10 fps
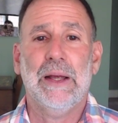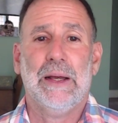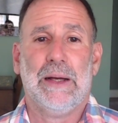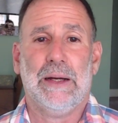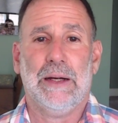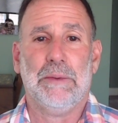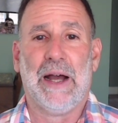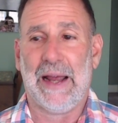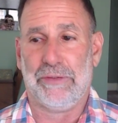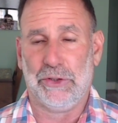I
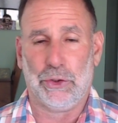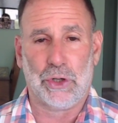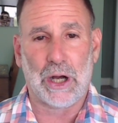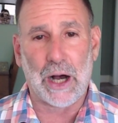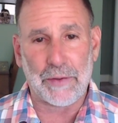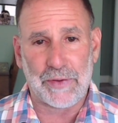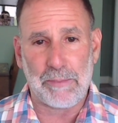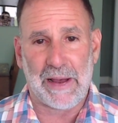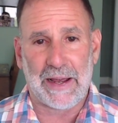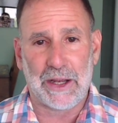have a little coffee
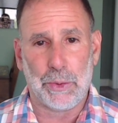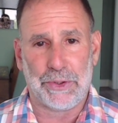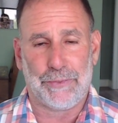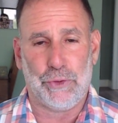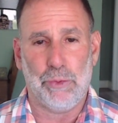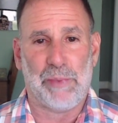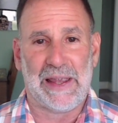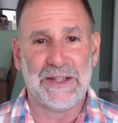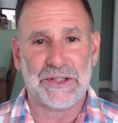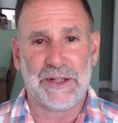bag with a few
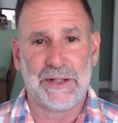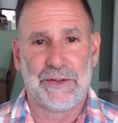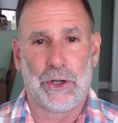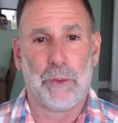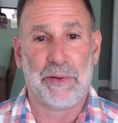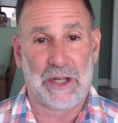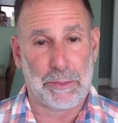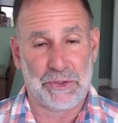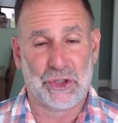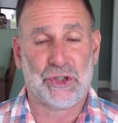beans in it that I'll pick
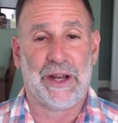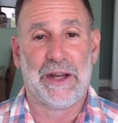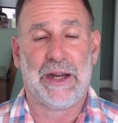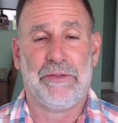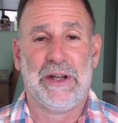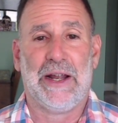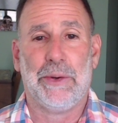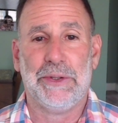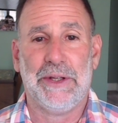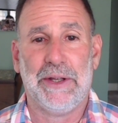up and shake every now
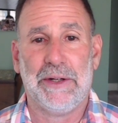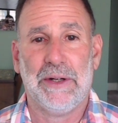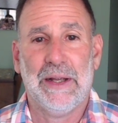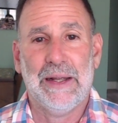and then.